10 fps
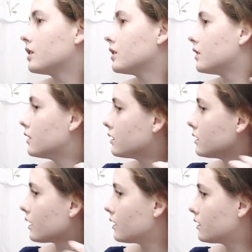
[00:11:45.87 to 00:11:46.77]
And this
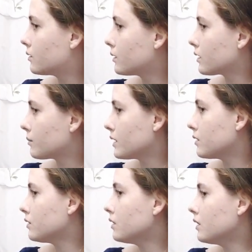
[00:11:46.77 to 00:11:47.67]
side's going on my
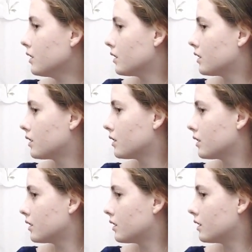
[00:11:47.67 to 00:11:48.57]
shoulder.
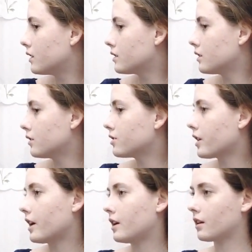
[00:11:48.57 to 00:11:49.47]
Still
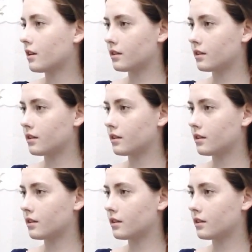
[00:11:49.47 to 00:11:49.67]
drying.